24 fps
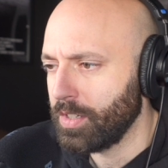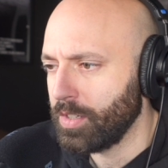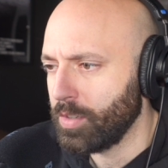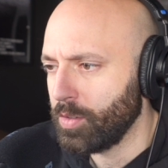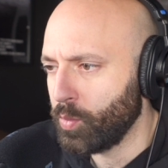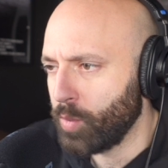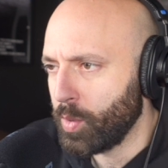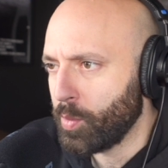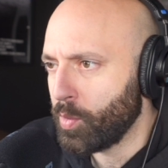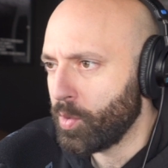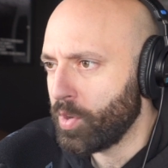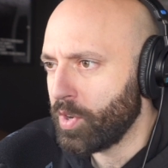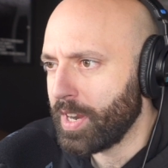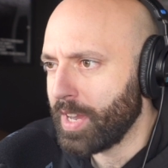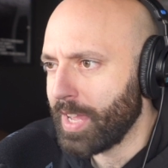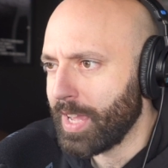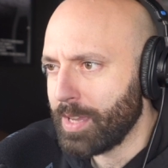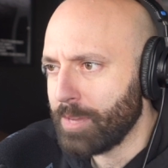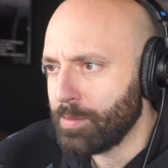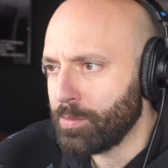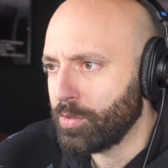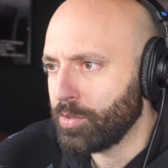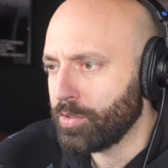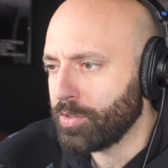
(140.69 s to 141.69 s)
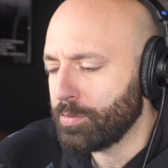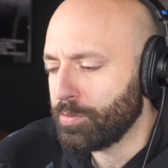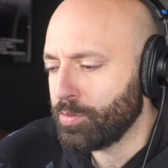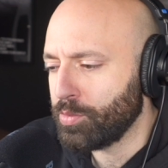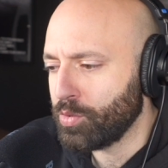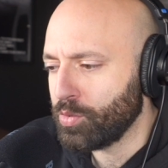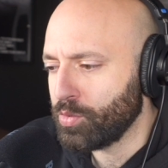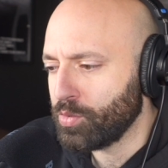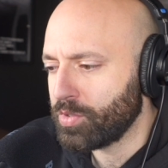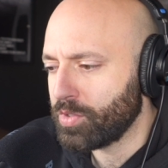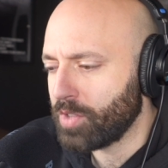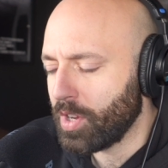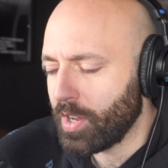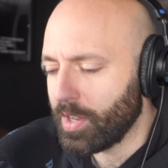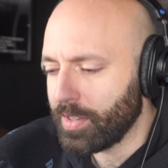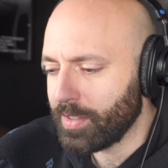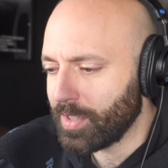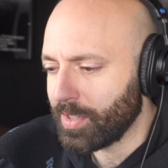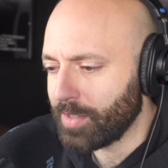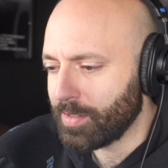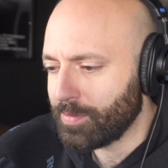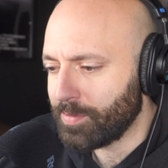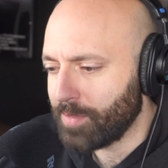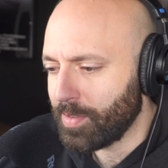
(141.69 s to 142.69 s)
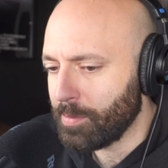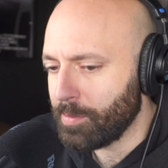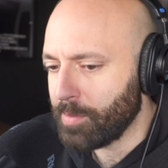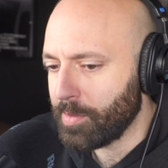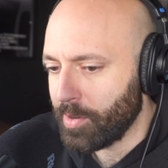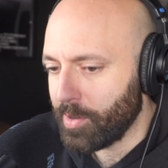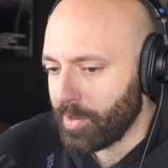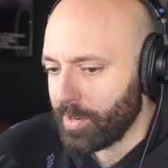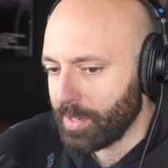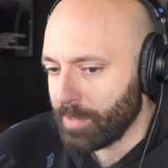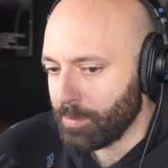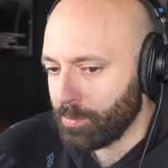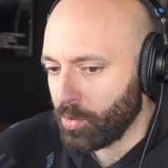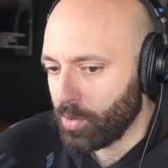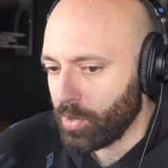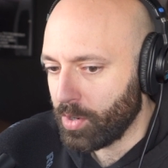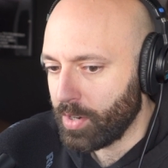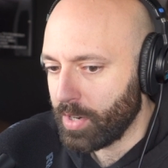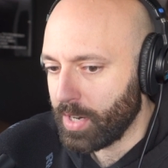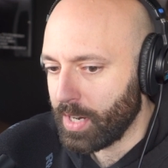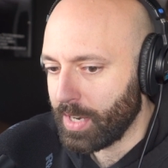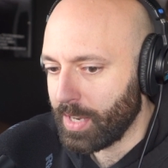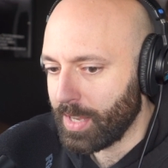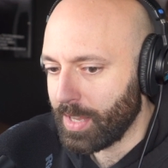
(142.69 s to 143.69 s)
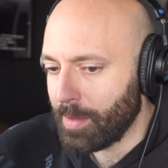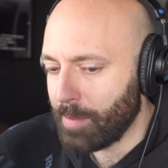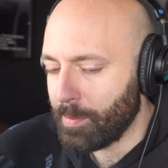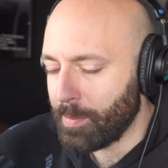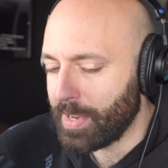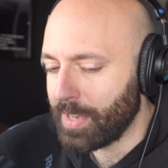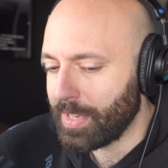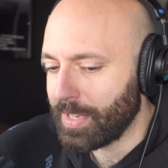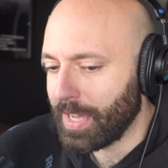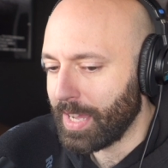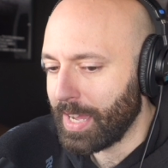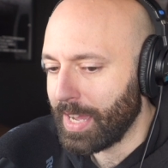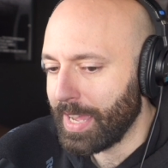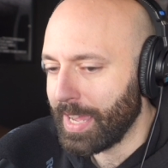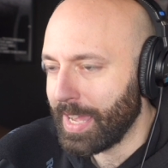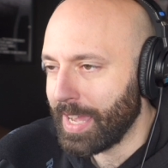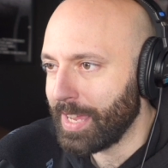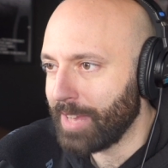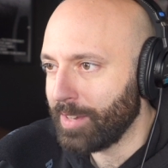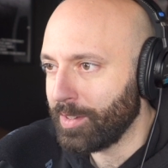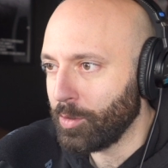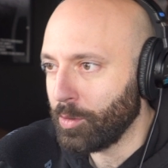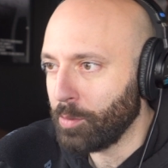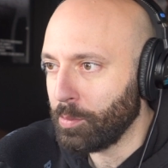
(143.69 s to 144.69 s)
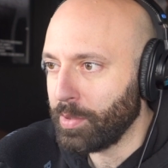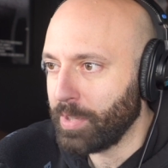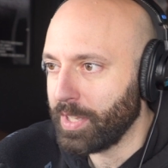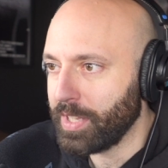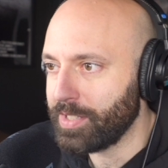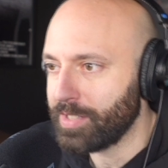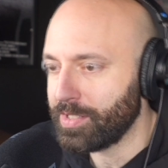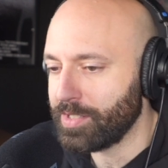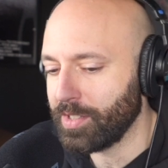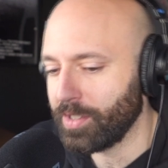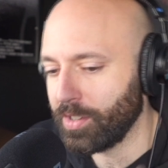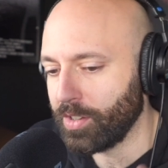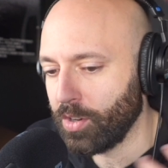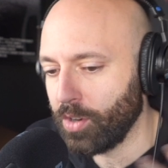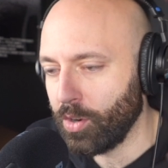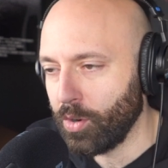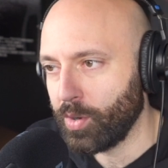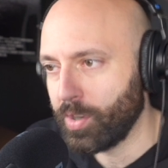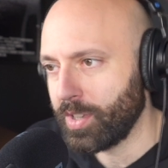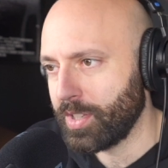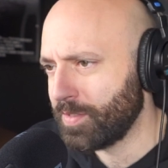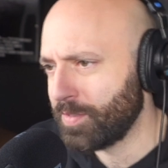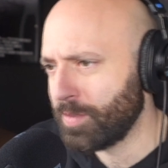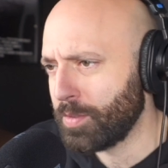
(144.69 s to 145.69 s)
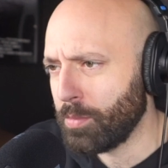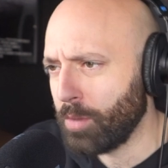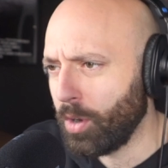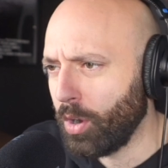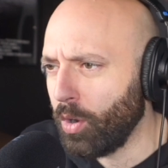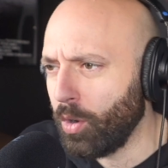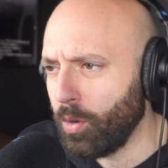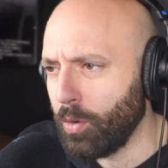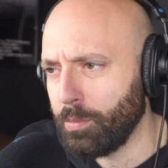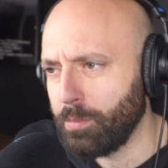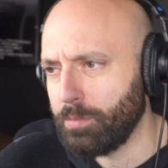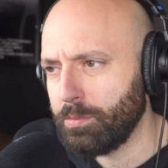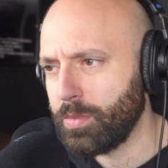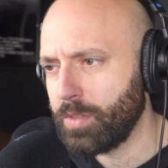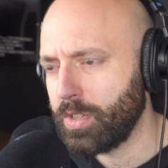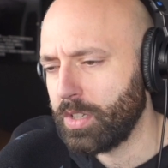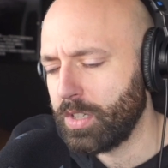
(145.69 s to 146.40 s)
we weren't able to produce content from there anymore, and that meant I had no place to go, because from home,